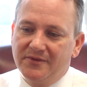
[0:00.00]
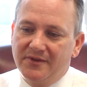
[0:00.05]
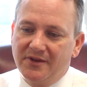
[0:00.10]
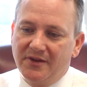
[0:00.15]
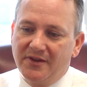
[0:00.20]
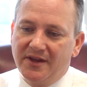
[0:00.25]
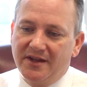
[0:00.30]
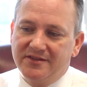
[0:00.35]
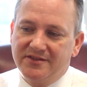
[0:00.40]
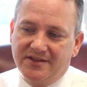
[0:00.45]
You
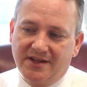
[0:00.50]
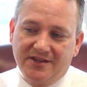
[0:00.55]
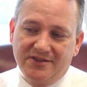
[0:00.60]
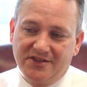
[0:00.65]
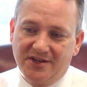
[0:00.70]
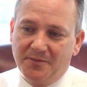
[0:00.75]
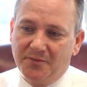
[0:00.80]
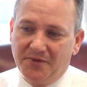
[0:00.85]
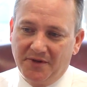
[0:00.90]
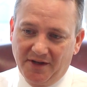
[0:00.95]
know,
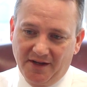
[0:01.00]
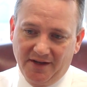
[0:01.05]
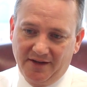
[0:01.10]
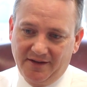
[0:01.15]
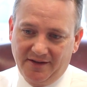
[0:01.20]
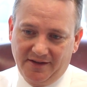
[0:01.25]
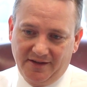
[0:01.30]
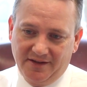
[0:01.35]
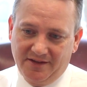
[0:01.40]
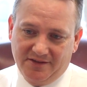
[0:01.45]
that's something
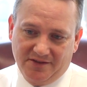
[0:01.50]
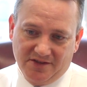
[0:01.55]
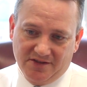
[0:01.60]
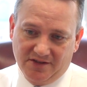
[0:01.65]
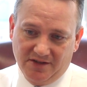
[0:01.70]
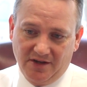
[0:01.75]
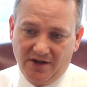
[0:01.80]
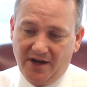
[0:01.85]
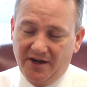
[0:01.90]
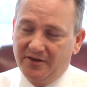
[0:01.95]

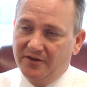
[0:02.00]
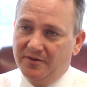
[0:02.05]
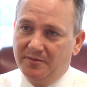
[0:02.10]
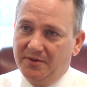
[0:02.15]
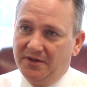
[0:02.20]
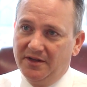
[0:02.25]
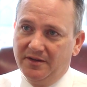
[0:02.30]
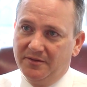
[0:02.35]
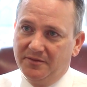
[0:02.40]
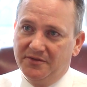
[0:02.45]
just an honor to
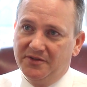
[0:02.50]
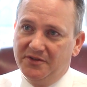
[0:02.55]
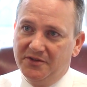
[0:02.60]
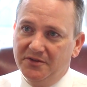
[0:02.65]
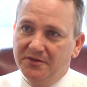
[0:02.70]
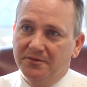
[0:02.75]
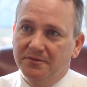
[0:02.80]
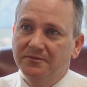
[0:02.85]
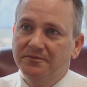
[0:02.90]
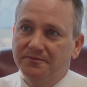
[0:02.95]
be able to
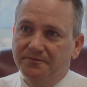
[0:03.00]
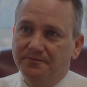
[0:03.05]
do.